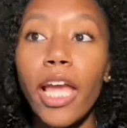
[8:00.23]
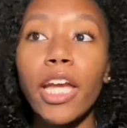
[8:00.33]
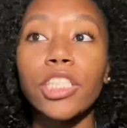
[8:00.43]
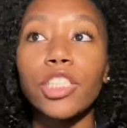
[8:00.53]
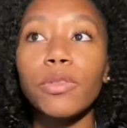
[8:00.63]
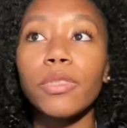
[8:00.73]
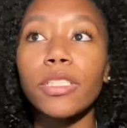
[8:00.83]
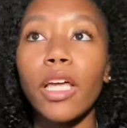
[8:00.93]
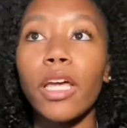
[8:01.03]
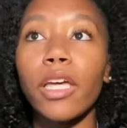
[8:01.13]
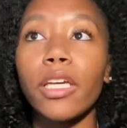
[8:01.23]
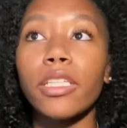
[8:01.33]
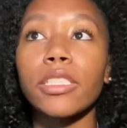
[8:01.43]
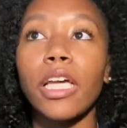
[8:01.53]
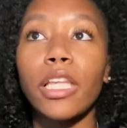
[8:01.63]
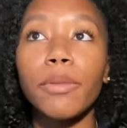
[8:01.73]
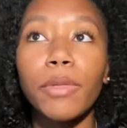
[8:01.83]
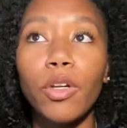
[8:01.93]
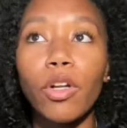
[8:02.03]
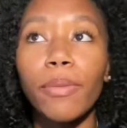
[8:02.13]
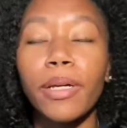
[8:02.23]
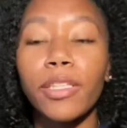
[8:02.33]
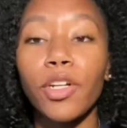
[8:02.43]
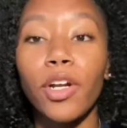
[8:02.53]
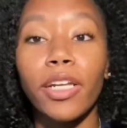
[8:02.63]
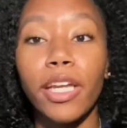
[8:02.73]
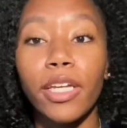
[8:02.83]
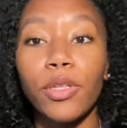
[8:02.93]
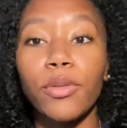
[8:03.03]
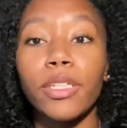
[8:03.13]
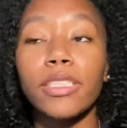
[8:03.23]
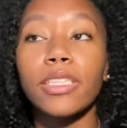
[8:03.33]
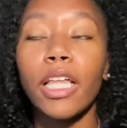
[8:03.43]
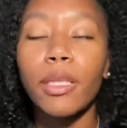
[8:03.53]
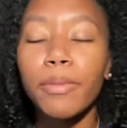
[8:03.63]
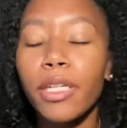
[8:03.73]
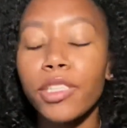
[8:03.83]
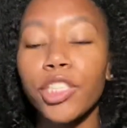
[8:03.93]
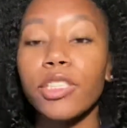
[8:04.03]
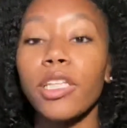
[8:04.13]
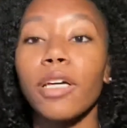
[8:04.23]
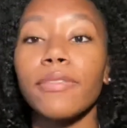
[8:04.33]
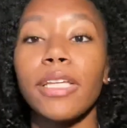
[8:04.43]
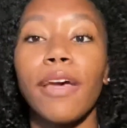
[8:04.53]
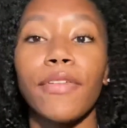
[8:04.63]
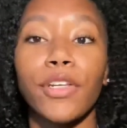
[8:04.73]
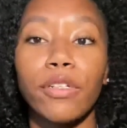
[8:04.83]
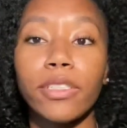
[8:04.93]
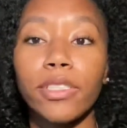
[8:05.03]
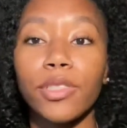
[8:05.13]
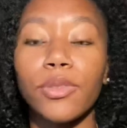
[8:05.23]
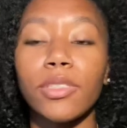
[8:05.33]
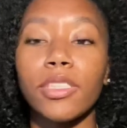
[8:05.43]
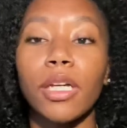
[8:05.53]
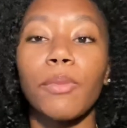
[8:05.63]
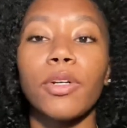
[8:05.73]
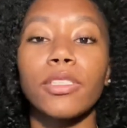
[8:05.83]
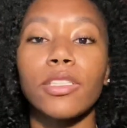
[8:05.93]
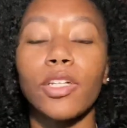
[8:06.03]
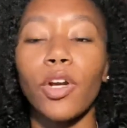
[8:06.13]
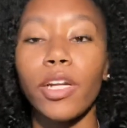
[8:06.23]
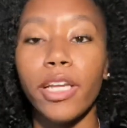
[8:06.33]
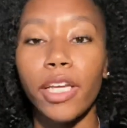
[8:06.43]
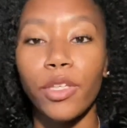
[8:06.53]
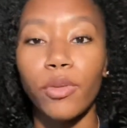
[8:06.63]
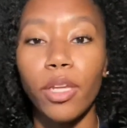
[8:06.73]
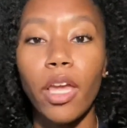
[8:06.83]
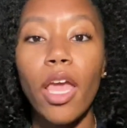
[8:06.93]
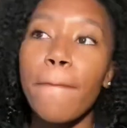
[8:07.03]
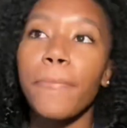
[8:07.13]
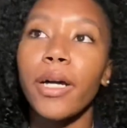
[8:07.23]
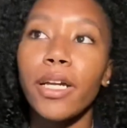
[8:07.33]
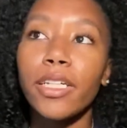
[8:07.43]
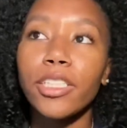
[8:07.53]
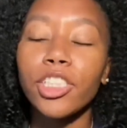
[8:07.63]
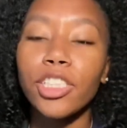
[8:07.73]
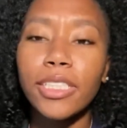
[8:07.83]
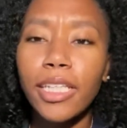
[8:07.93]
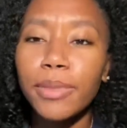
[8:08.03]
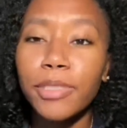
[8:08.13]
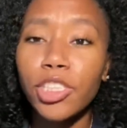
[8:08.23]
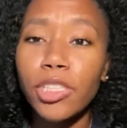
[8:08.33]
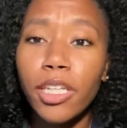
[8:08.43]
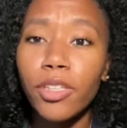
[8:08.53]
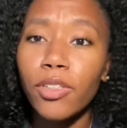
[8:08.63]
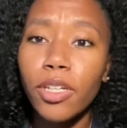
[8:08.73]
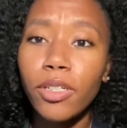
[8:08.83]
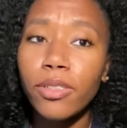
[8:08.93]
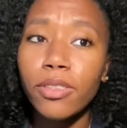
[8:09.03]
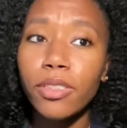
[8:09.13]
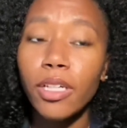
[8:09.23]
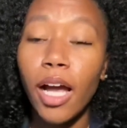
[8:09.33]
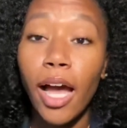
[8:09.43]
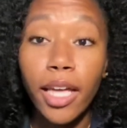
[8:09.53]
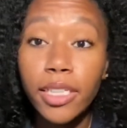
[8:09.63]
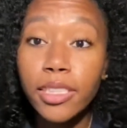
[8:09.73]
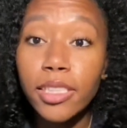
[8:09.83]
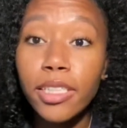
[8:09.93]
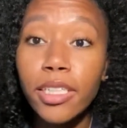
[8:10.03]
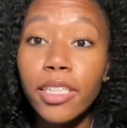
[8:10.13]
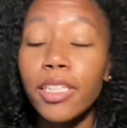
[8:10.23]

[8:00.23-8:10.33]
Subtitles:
And she was like telling me all about the cardiac unit, telling me how she loves having nursing students come on to the cardiac unit. But she said to me, she's like, honestly,